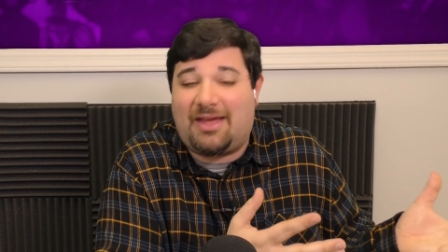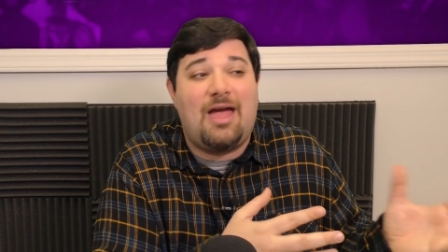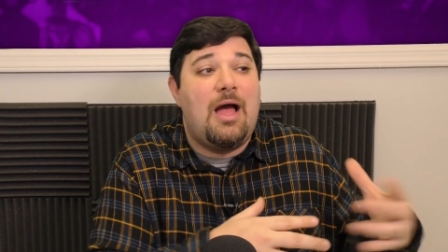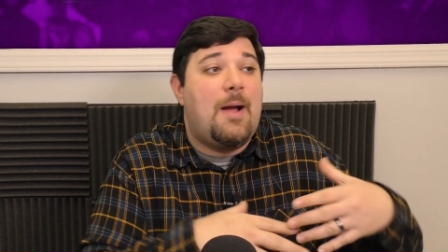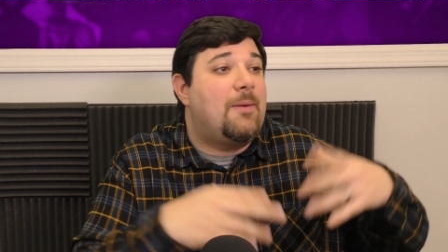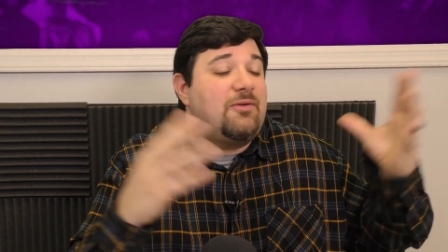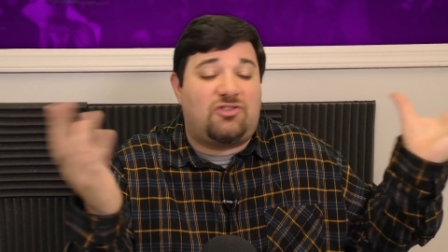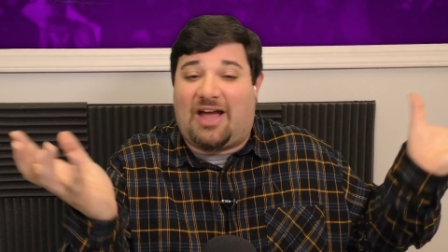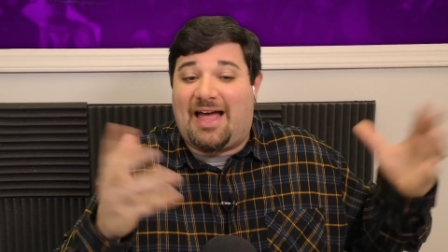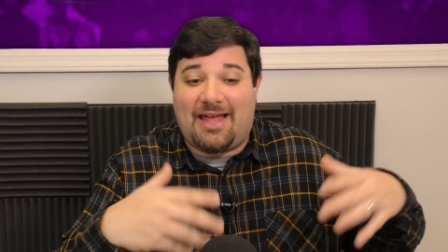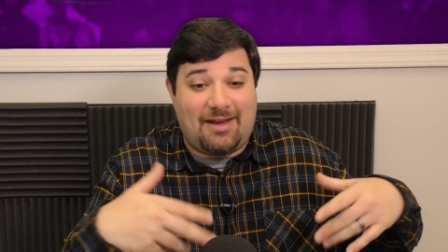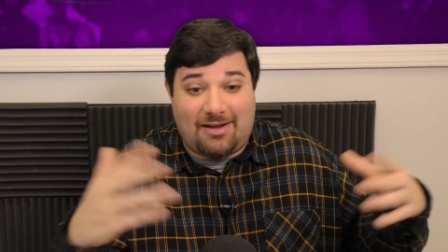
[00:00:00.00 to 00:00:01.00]
Like,
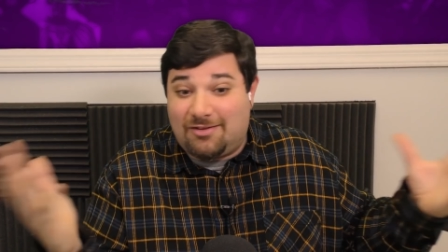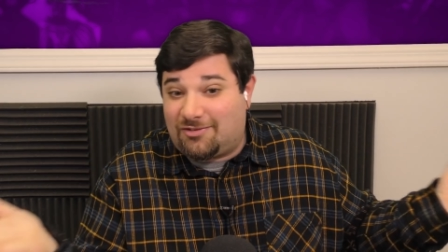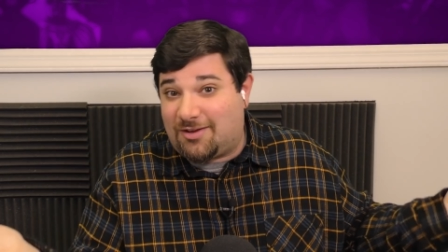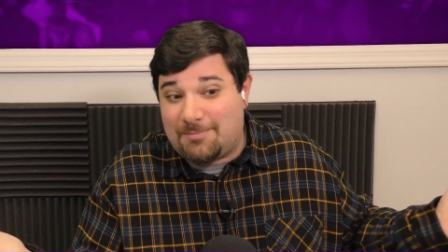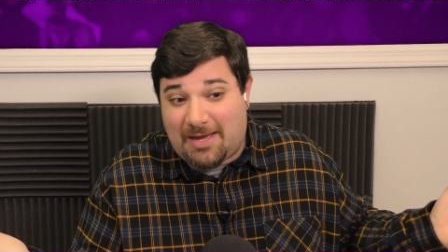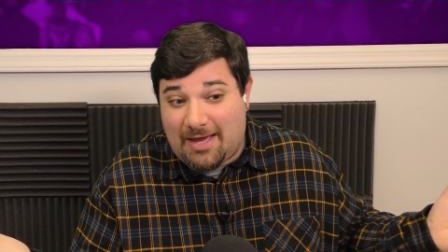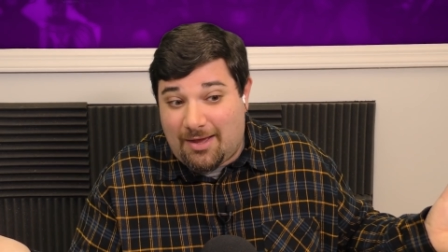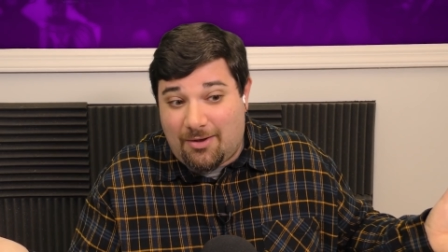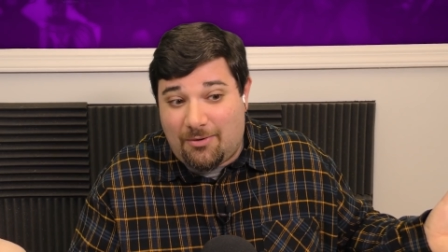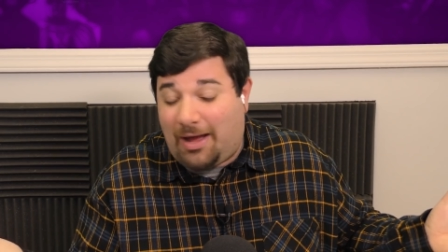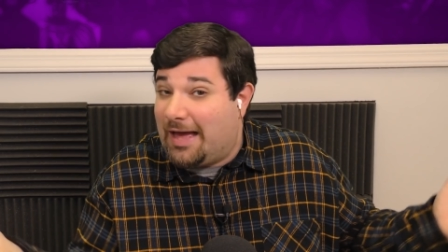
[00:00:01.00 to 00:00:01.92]
tie it in somehow.